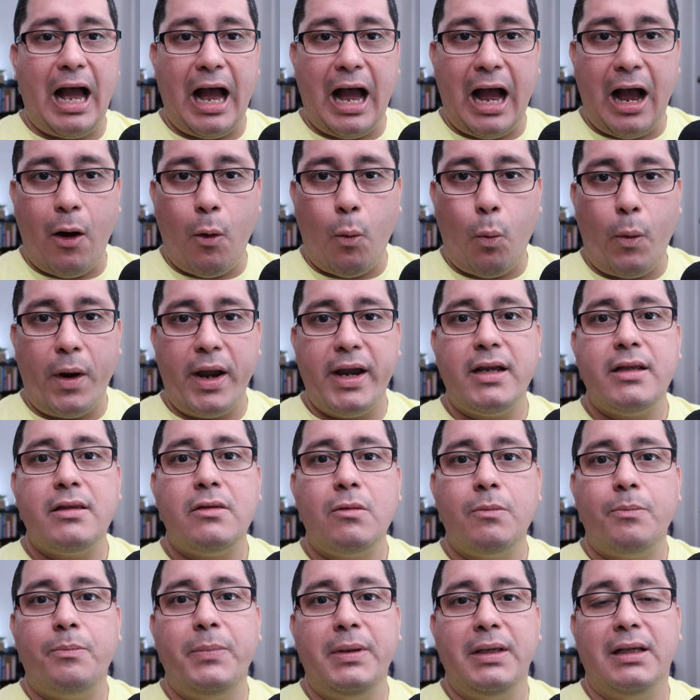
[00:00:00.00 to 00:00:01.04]
a way
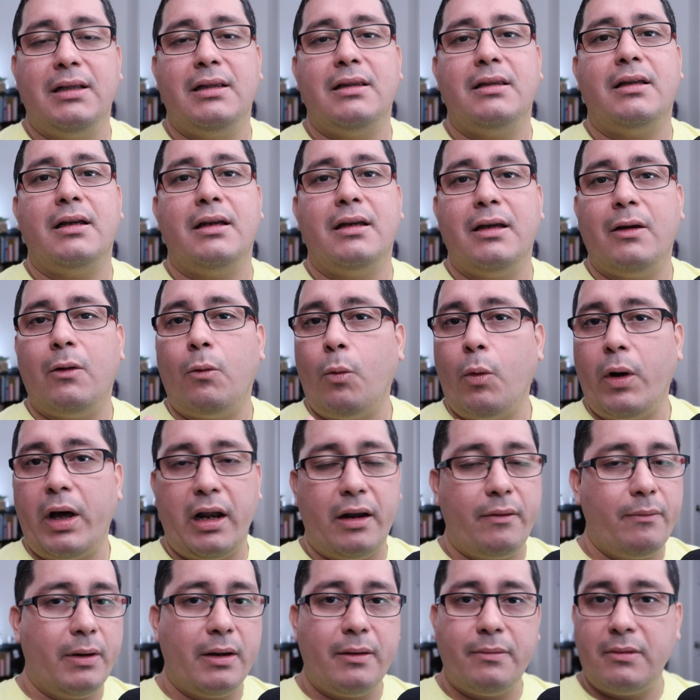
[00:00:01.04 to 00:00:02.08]
to build
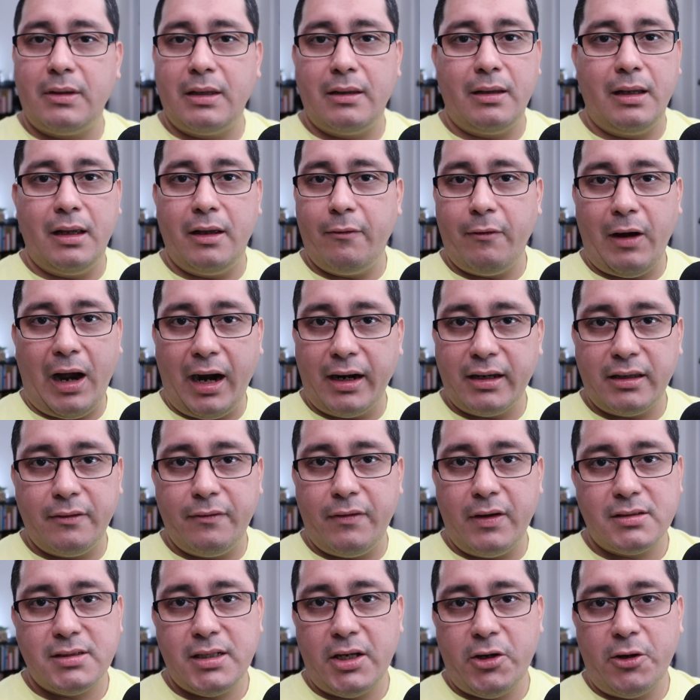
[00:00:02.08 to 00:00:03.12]
whatever the
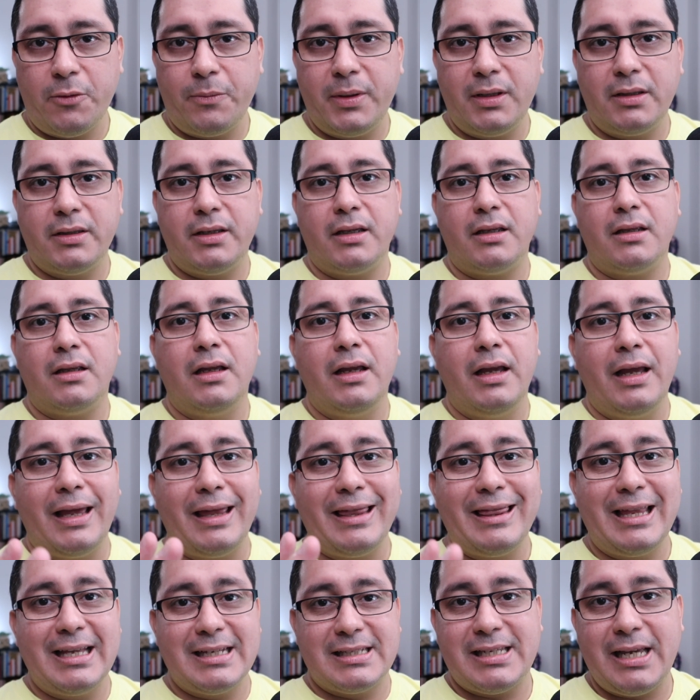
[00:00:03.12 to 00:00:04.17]
artifacts that you're building
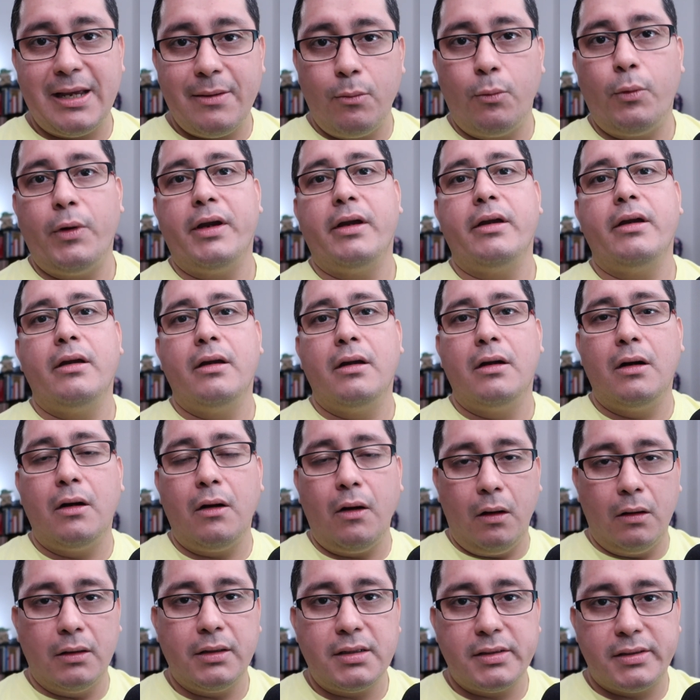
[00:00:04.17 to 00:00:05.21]
the same way
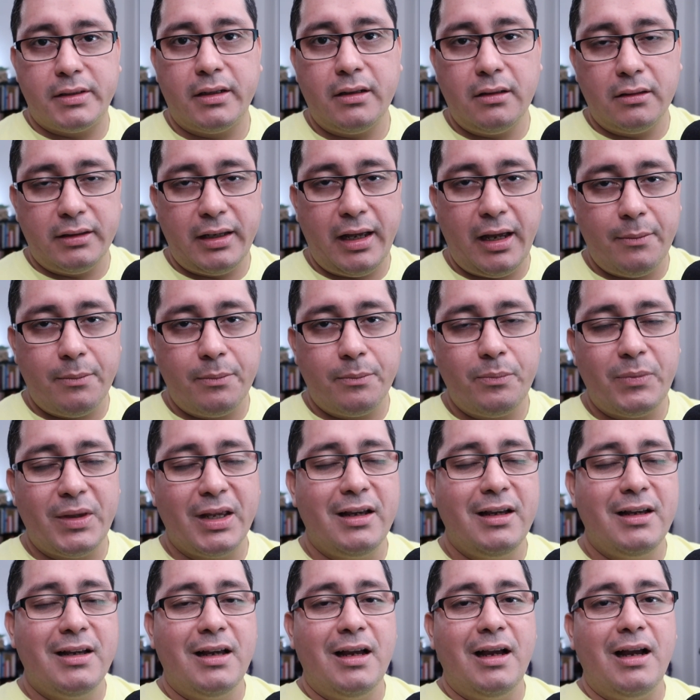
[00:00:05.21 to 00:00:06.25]
all the single time.
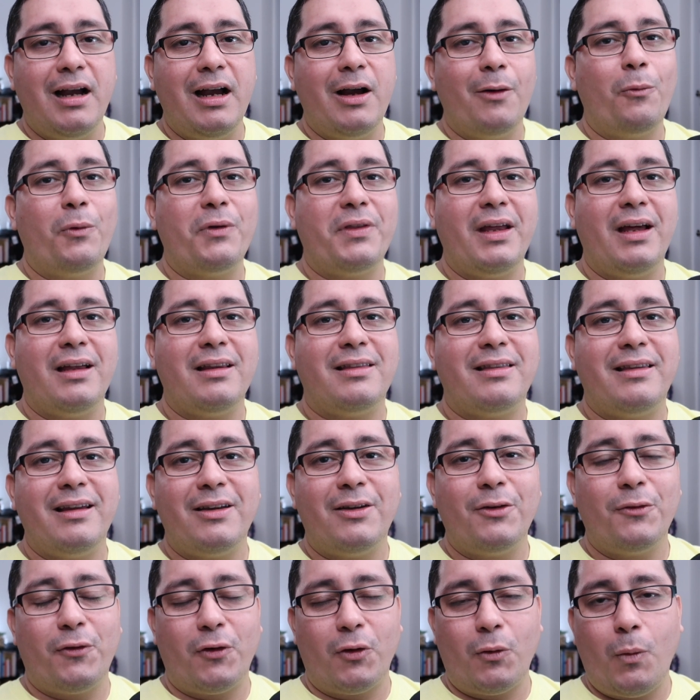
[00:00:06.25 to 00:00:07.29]
And with that,
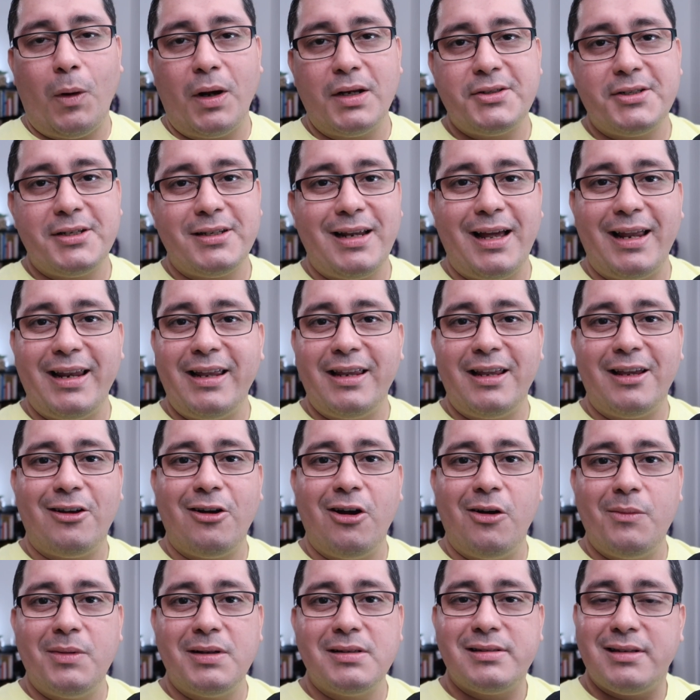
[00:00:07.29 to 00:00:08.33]
thank you for watching. And any
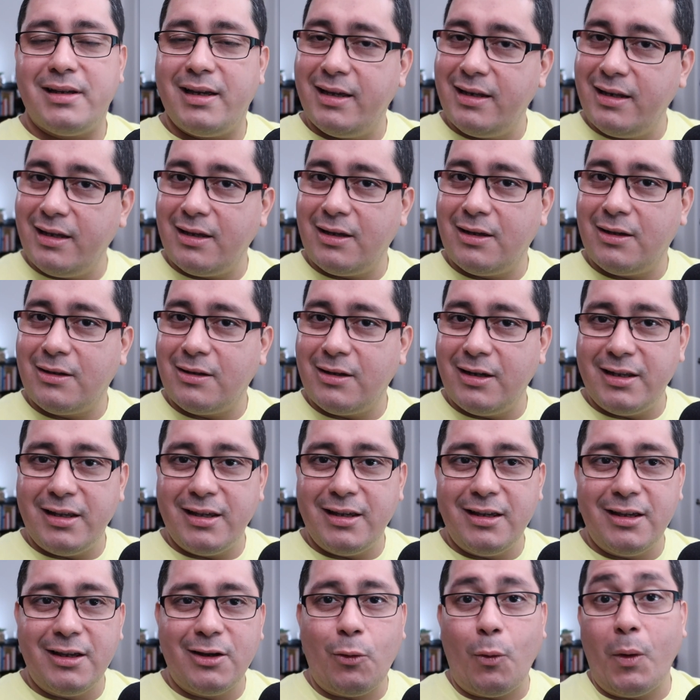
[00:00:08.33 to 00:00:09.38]
comments, any
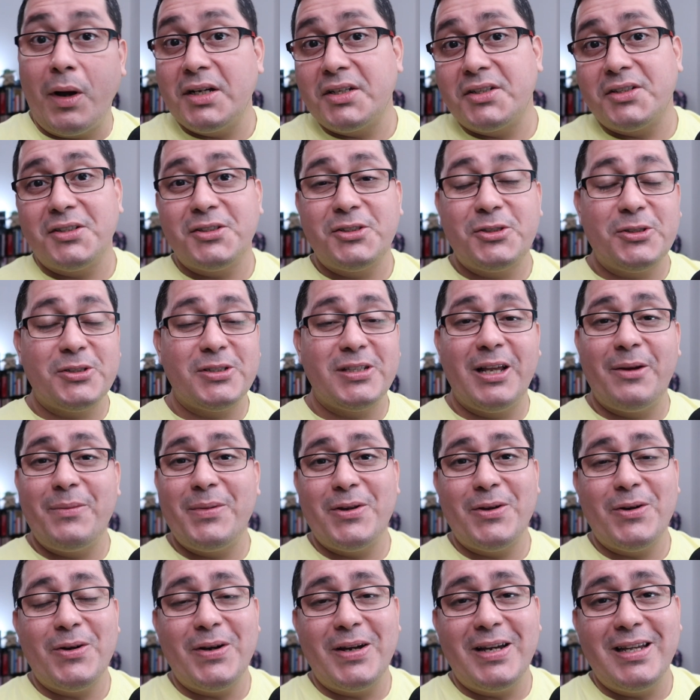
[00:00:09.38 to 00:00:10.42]
any questions, just let me
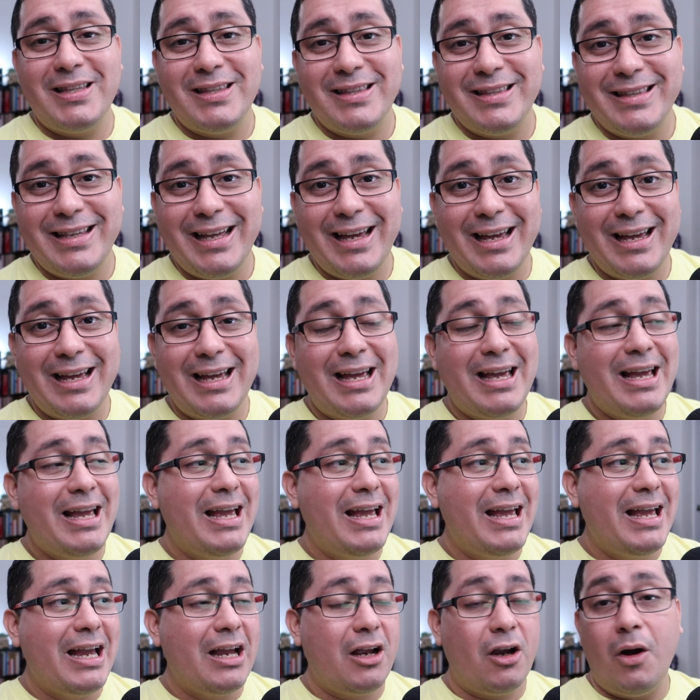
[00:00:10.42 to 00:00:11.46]
know in the
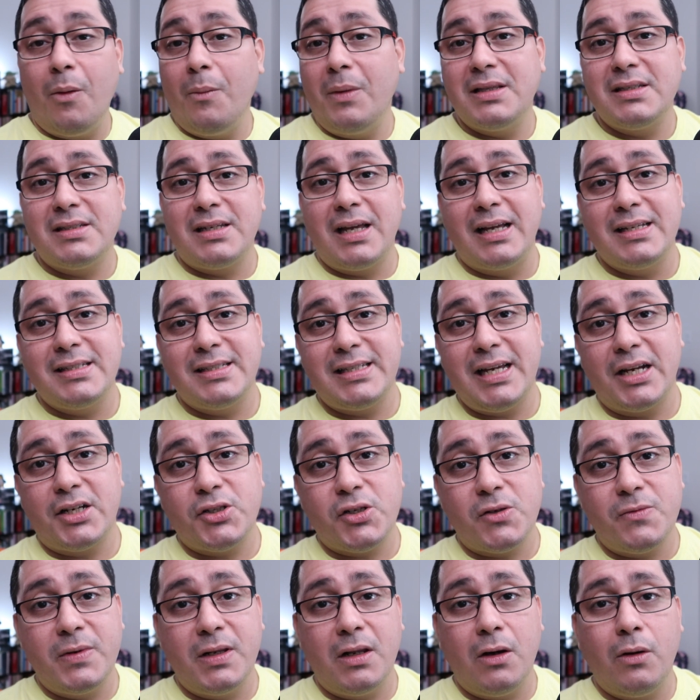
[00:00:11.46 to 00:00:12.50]
comments
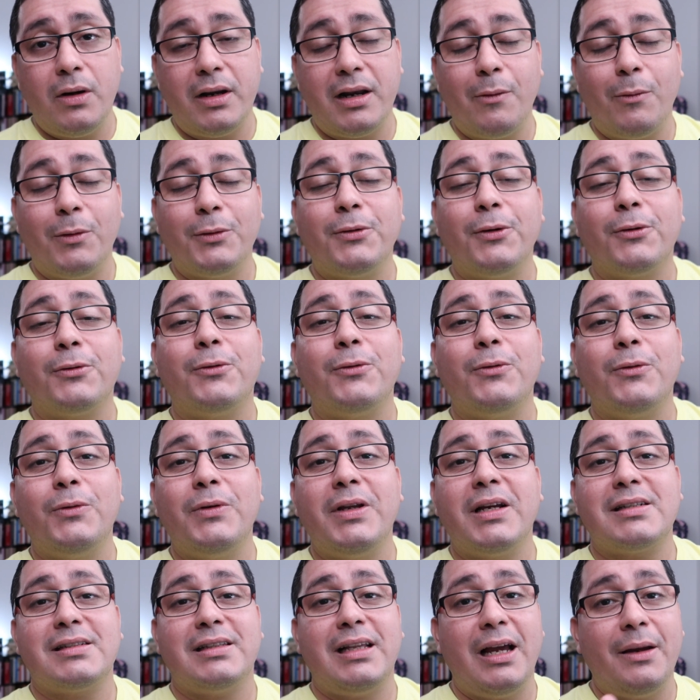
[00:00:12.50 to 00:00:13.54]
section below. And I will talk to you
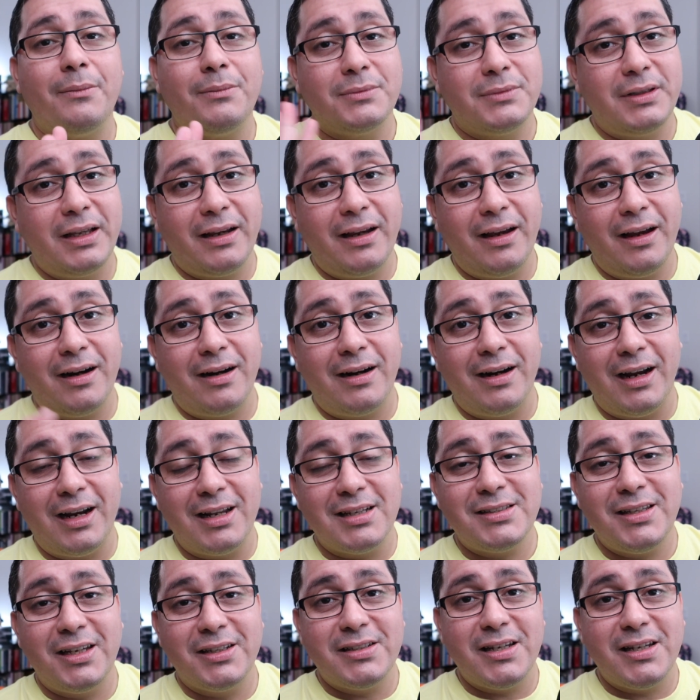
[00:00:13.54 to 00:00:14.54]
next time. Take care and stay